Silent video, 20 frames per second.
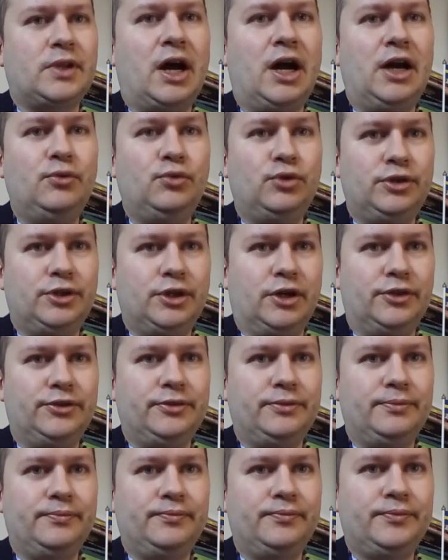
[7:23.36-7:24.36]
I would
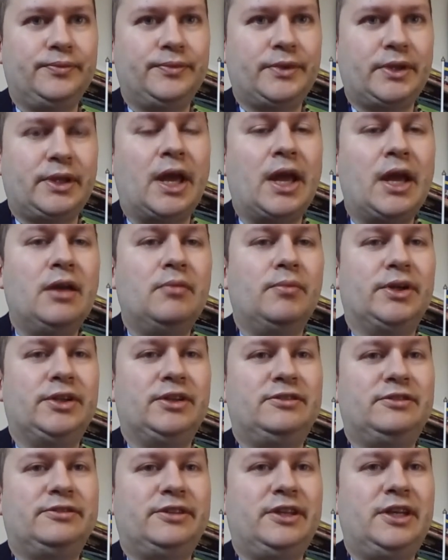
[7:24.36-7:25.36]
not. But
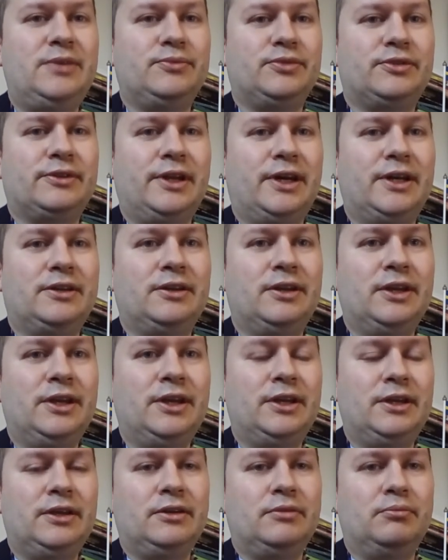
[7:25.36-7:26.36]
it seems like
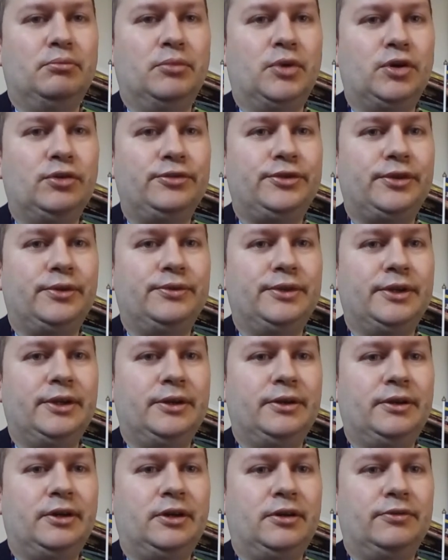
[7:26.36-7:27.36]
most of
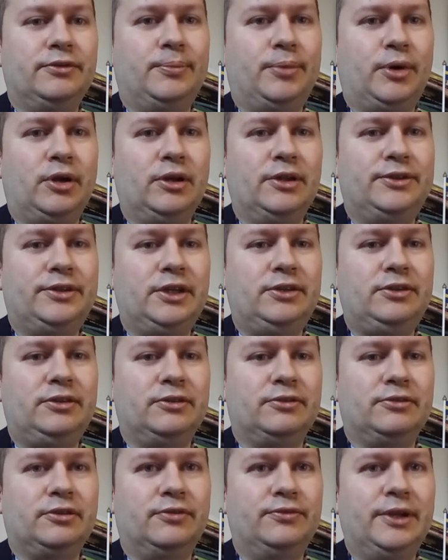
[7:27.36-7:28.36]
the
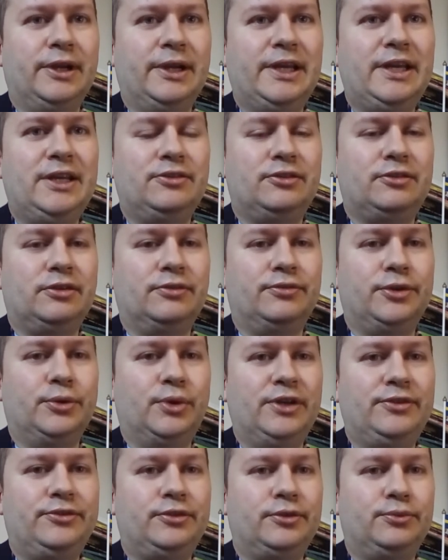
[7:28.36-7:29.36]
politicians, of the leaders of the
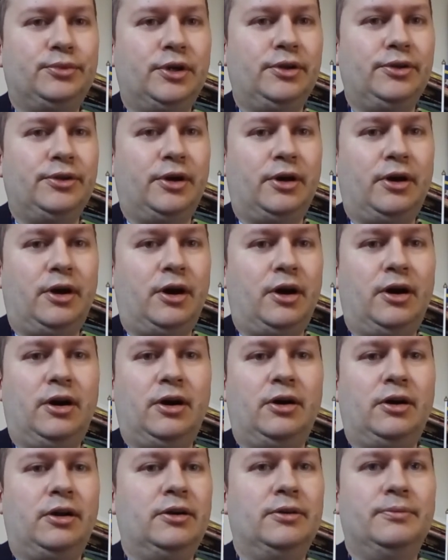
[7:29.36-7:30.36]
Western world,
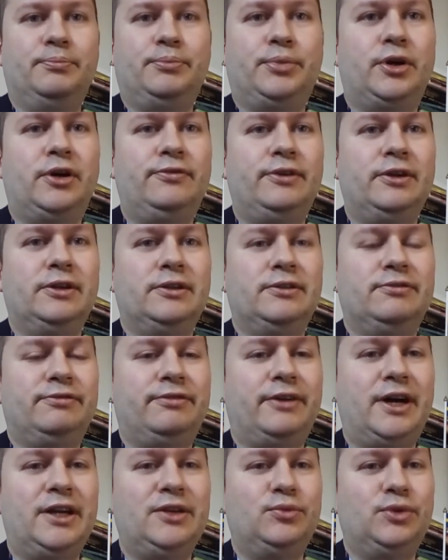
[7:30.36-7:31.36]
are perfectly
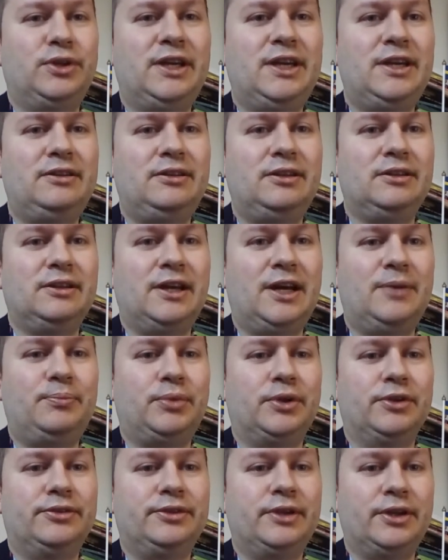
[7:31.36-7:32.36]
fine with eating the
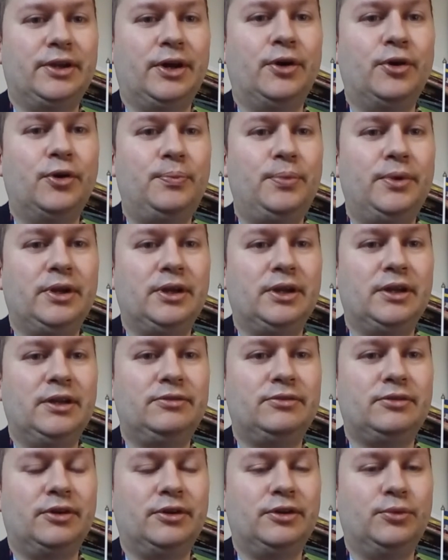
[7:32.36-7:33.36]
apples and hoping
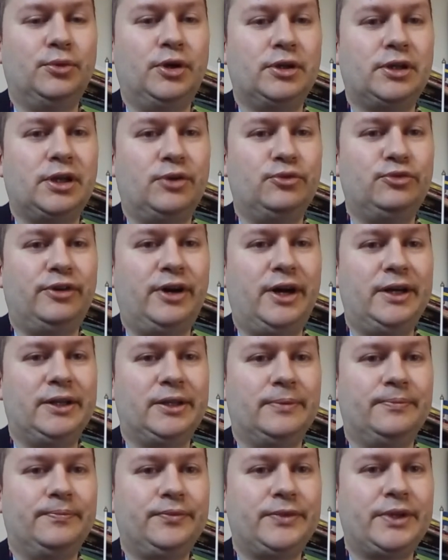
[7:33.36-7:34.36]
it's going to work out
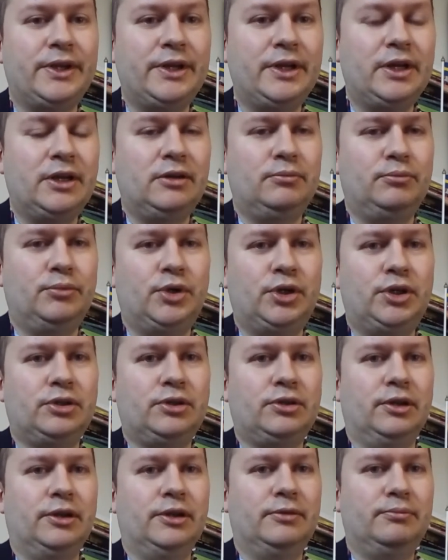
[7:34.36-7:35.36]
fine.
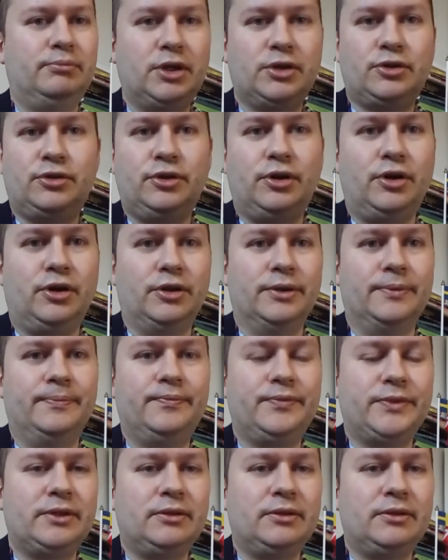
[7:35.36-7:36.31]
Merkel, Macron,